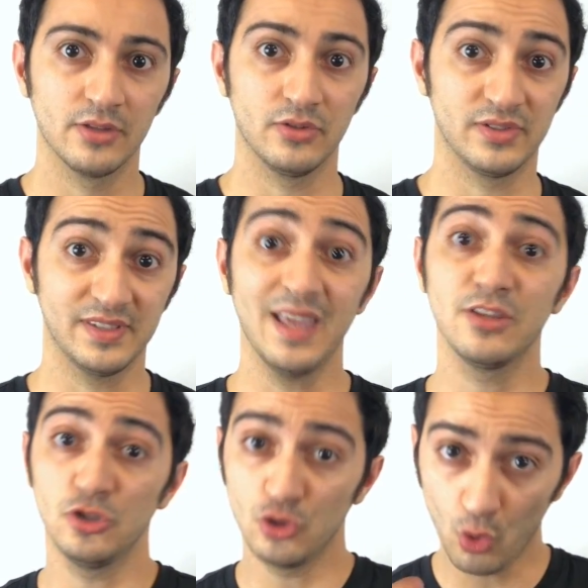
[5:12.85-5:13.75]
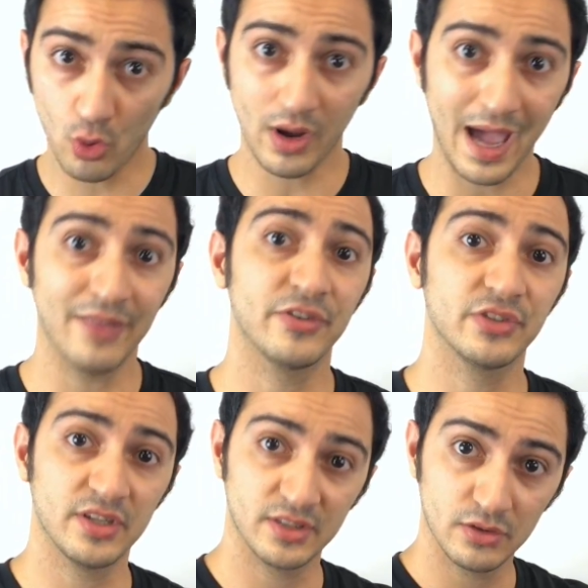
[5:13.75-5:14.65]
to send your
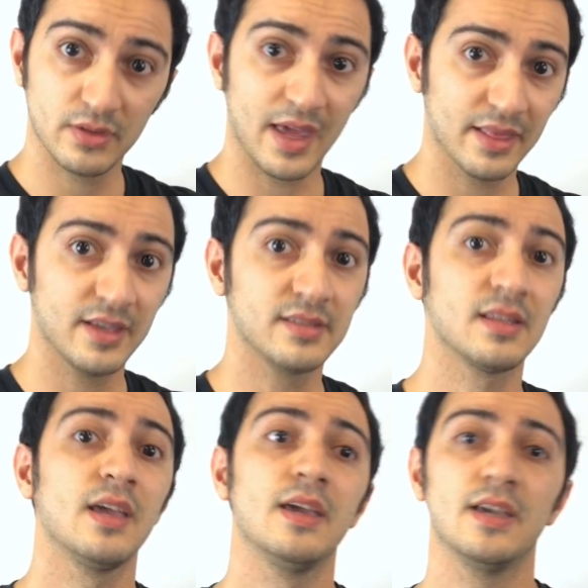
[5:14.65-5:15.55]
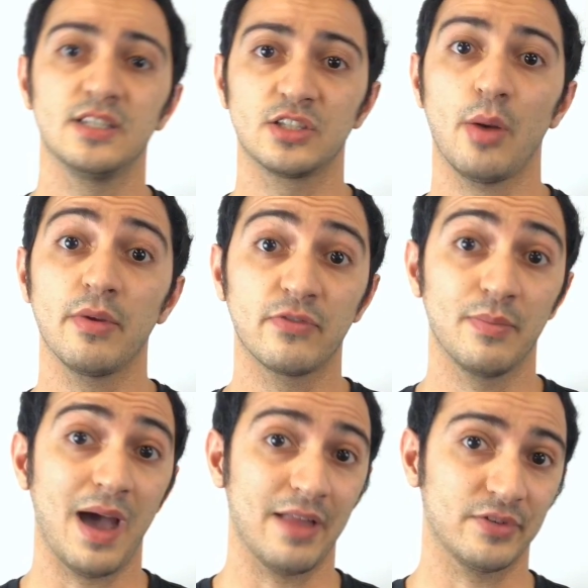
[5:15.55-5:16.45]
advertising to that list is coming
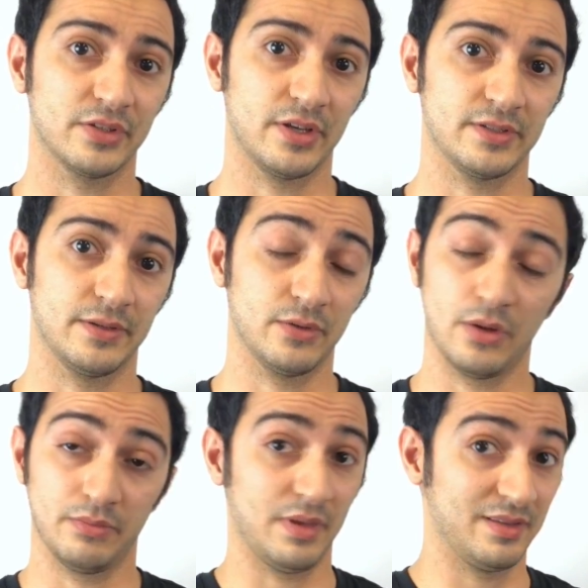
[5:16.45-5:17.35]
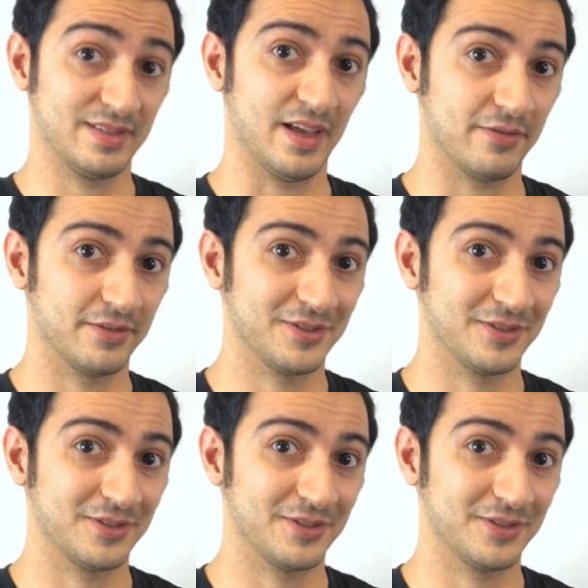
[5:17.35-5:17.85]
from advertising itself.